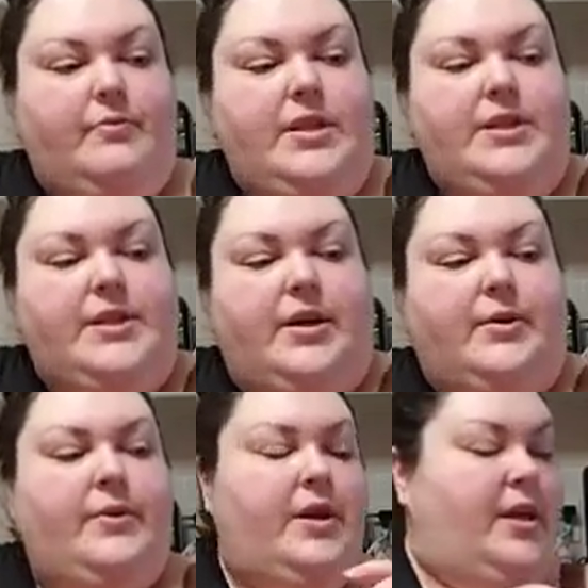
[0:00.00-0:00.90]

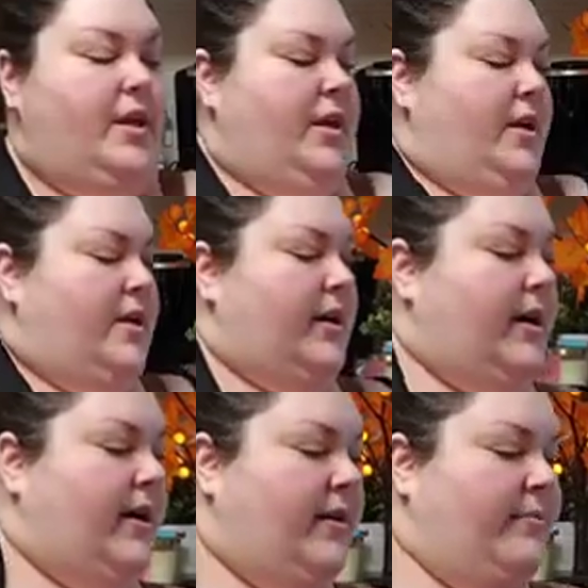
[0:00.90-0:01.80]
So,
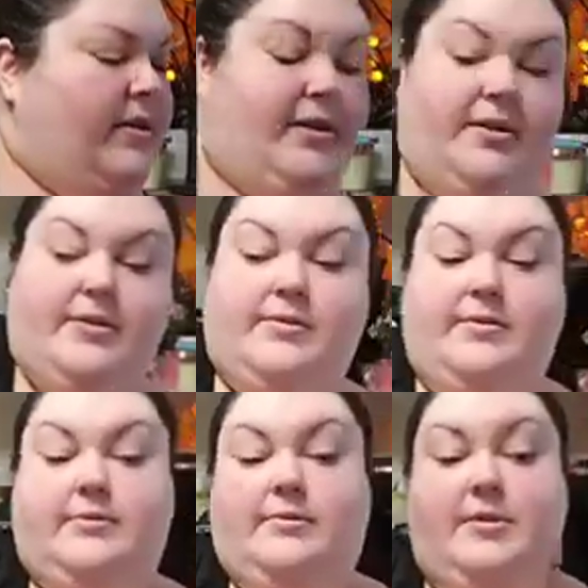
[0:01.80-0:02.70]

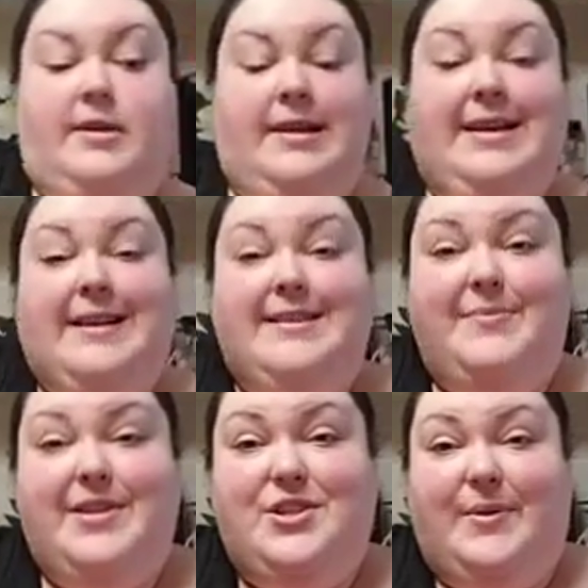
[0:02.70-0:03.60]
get
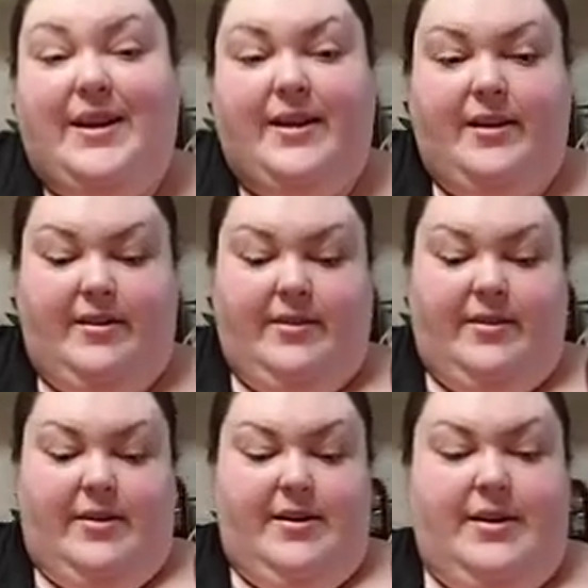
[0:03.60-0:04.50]
something to eat.
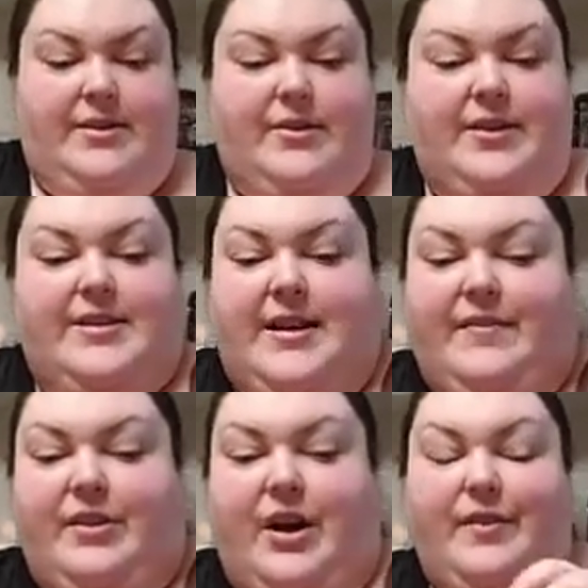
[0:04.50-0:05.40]
As you can see, I
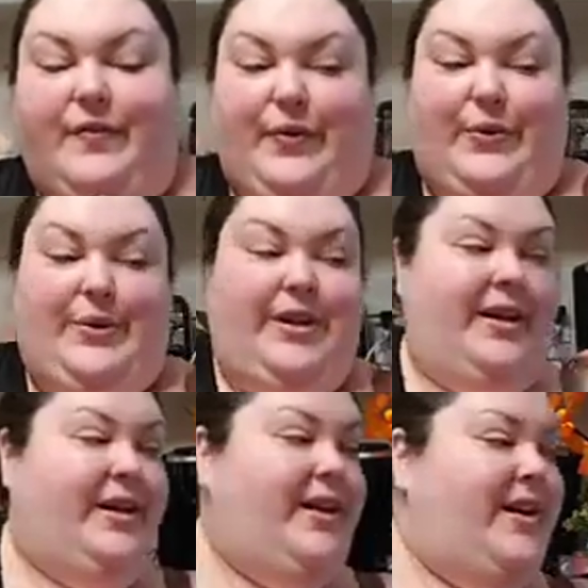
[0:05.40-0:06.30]
have a lot of food.